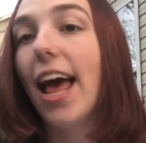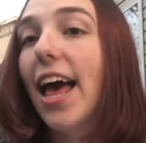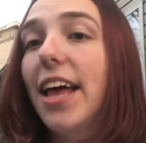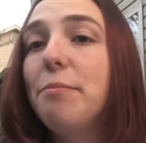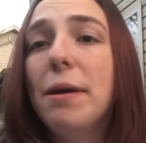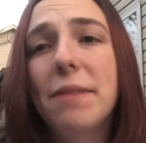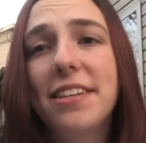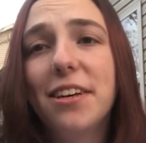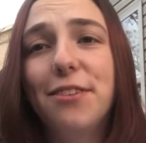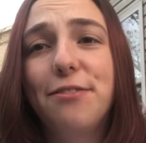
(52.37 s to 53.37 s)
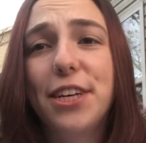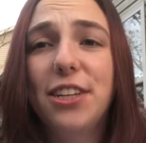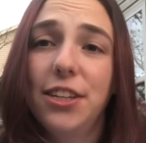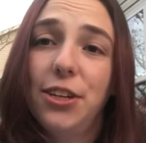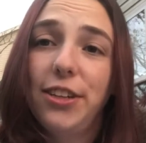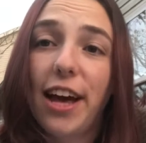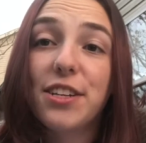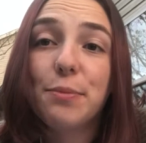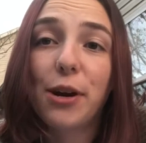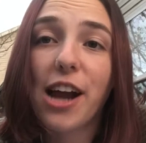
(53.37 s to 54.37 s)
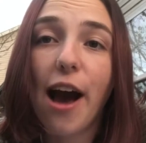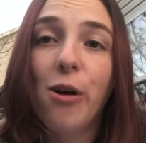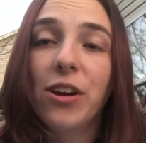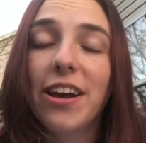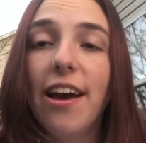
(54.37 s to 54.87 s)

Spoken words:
and make myself feel a little less burnout.